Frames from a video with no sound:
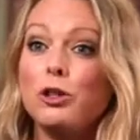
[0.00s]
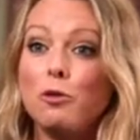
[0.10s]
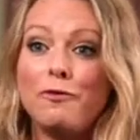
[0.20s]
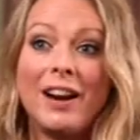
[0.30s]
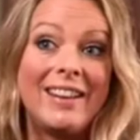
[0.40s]
You're
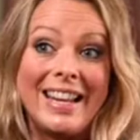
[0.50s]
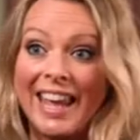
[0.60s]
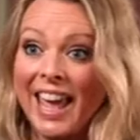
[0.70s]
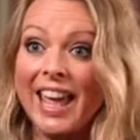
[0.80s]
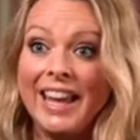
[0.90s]
very
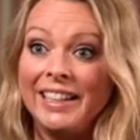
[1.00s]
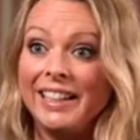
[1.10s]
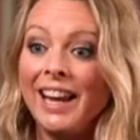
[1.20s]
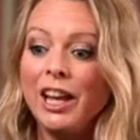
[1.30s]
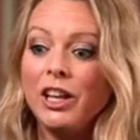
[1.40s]

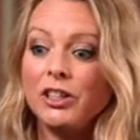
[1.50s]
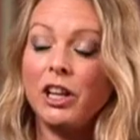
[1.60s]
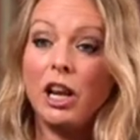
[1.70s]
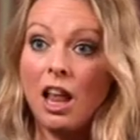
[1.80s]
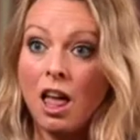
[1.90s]
keen to
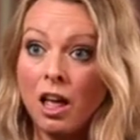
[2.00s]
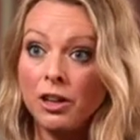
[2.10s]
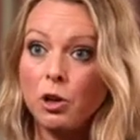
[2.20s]
learn,